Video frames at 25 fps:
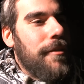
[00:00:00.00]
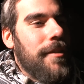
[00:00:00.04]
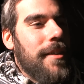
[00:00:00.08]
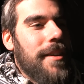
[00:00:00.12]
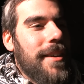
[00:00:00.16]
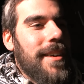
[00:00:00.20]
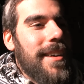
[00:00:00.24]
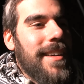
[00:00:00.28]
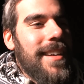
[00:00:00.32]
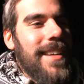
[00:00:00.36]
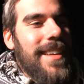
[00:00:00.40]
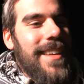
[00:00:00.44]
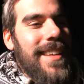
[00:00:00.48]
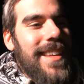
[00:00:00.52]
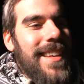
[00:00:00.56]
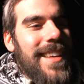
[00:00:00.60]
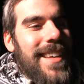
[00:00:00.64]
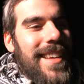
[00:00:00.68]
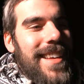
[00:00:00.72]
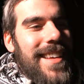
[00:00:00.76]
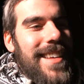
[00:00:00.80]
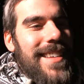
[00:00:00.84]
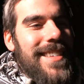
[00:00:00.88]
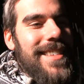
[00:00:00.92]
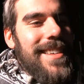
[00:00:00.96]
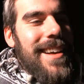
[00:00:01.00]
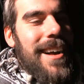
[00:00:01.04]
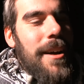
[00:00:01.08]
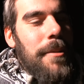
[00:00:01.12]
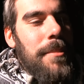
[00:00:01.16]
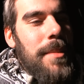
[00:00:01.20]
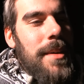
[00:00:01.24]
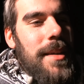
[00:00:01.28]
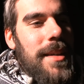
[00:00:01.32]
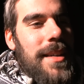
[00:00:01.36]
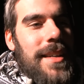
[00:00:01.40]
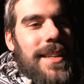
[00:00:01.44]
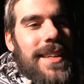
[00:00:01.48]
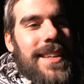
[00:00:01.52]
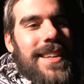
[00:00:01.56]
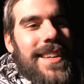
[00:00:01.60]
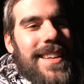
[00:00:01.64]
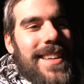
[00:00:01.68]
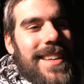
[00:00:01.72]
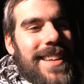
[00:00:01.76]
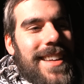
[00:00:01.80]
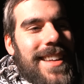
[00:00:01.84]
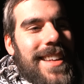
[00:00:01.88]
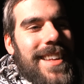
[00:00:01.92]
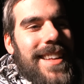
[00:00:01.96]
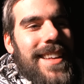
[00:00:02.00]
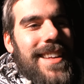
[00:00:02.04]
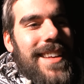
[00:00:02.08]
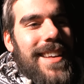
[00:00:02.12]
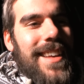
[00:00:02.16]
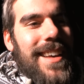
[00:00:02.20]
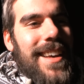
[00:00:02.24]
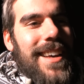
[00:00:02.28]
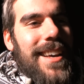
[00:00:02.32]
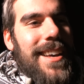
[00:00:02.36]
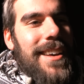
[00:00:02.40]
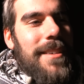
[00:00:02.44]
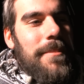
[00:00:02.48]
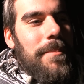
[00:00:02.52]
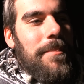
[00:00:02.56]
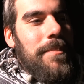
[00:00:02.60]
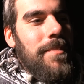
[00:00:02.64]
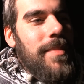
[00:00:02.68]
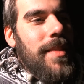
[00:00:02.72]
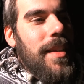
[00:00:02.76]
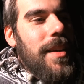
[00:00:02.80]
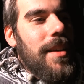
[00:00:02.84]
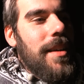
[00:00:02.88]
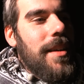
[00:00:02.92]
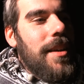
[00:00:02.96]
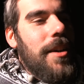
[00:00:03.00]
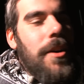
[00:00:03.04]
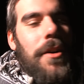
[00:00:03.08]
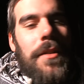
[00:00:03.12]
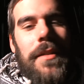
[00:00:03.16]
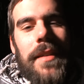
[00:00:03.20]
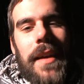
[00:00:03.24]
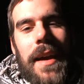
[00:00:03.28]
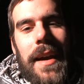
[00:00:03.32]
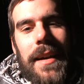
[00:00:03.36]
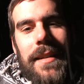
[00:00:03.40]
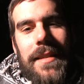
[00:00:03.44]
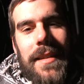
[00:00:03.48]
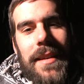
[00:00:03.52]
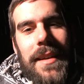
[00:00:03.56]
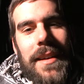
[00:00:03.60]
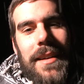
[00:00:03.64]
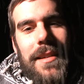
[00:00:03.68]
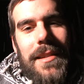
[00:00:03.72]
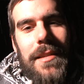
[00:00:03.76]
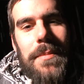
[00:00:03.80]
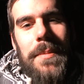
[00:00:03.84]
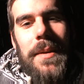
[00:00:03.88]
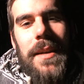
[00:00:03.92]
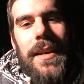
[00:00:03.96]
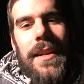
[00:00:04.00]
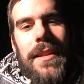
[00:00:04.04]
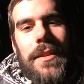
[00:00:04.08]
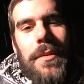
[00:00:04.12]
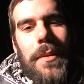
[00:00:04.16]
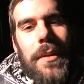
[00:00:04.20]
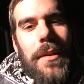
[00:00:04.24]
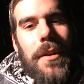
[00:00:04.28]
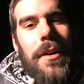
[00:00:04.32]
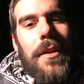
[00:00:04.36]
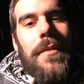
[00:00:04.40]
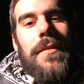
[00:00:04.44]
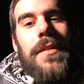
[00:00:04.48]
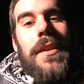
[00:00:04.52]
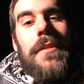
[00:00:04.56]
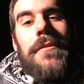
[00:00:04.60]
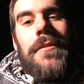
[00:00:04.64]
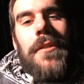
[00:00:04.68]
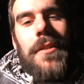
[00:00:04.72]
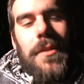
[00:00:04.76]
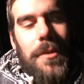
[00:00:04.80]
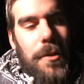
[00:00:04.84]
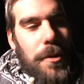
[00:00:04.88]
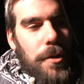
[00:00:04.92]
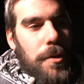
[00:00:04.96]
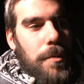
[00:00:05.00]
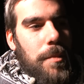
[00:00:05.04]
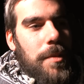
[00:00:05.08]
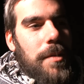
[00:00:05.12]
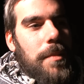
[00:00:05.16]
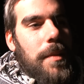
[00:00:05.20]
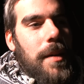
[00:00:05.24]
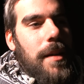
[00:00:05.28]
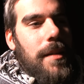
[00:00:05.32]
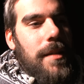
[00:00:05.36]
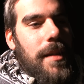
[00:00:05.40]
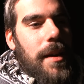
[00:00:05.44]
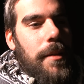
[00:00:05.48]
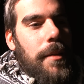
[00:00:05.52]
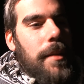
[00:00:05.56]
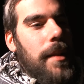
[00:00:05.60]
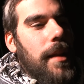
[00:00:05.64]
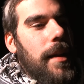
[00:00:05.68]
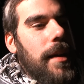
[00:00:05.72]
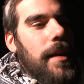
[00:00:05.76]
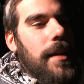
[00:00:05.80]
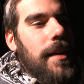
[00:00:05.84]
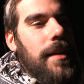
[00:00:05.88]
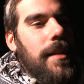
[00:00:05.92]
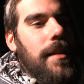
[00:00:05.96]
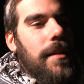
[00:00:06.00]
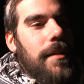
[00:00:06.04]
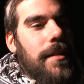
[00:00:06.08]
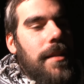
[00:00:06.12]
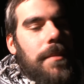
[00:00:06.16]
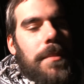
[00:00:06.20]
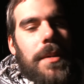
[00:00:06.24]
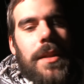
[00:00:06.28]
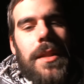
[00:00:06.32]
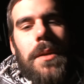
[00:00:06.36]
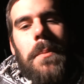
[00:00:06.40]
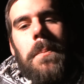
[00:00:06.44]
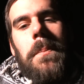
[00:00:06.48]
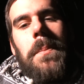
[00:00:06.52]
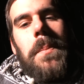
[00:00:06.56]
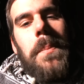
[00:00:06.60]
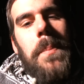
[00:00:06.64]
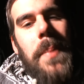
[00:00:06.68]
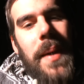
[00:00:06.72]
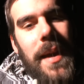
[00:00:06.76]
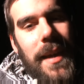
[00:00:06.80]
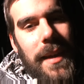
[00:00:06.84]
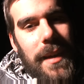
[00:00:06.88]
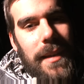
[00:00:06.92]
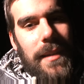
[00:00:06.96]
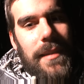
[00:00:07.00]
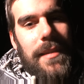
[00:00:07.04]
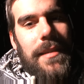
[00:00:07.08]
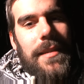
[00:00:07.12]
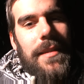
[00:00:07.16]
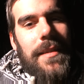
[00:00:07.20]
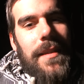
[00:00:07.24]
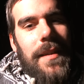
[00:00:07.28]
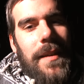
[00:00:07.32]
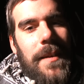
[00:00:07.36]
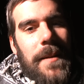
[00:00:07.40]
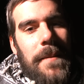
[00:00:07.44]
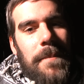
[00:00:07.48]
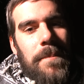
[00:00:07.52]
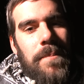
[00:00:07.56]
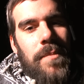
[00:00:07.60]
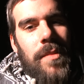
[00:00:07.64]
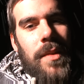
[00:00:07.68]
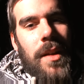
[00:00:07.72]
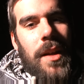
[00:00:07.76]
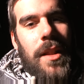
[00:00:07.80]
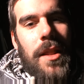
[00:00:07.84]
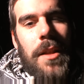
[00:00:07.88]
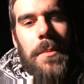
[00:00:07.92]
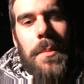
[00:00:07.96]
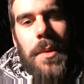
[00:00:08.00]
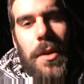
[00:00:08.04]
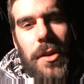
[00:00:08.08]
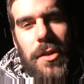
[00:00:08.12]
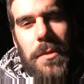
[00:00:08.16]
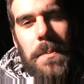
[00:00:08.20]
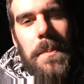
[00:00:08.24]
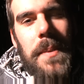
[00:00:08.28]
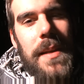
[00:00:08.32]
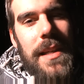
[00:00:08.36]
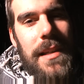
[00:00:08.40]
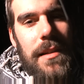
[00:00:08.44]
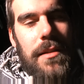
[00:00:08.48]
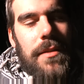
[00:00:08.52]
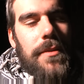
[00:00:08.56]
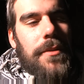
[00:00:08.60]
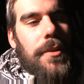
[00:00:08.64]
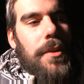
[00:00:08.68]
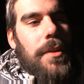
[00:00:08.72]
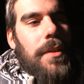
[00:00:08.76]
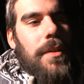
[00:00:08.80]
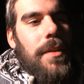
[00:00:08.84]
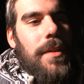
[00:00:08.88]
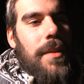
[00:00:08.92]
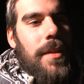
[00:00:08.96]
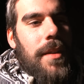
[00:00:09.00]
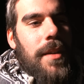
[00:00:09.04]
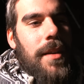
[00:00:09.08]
fear, so I'll be contacting and speaking to a lot of different groups, because I would like there to be the biggest, the most peaceful,